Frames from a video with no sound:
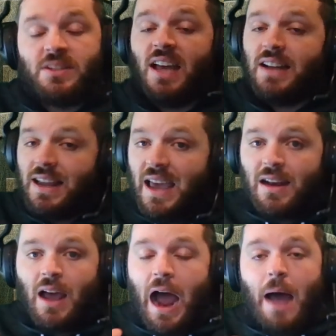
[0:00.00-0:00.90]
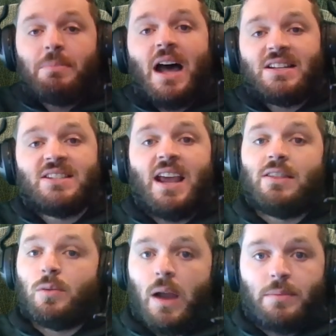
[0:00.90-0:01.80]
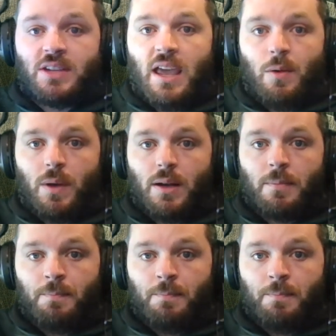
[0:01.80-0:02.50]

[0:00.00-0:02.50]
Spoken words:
And again, I'm not saying the Rams can't win.